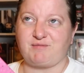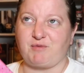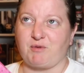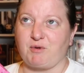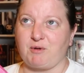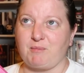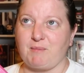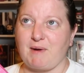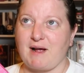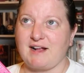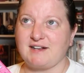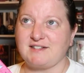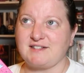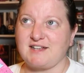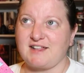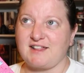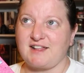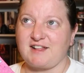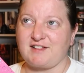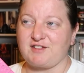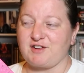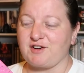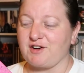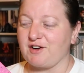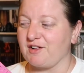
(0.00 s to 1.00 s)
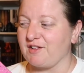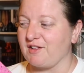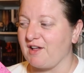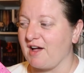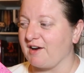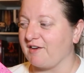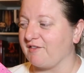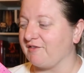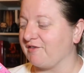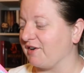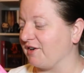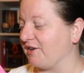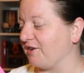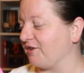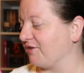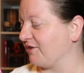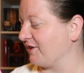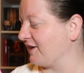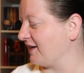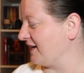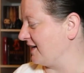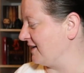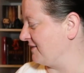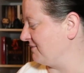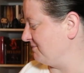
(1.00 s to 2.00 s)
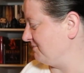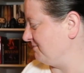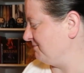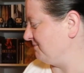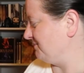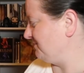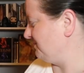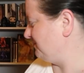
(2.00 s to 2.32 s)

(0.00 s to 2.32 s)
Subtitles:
formats. I think they're a lot of fun to read.